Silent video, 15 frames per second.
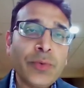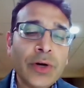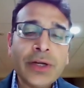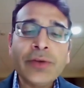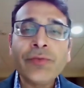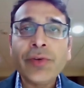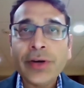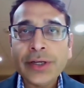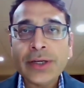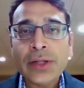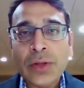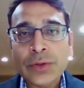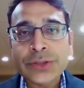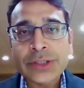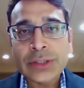have been working very
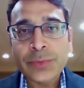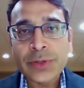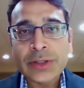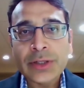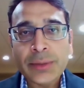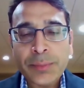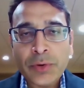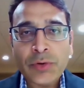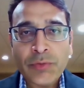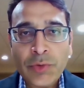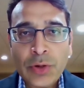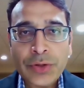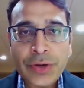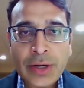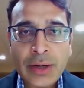closely with their
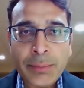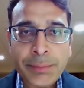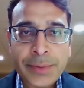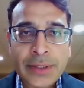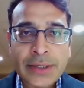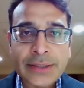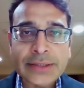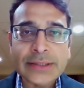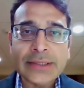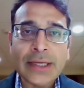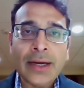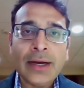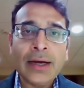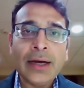portfolio companies.